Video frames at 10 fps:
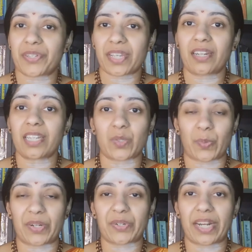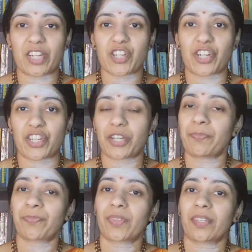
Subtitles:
son is one relationship,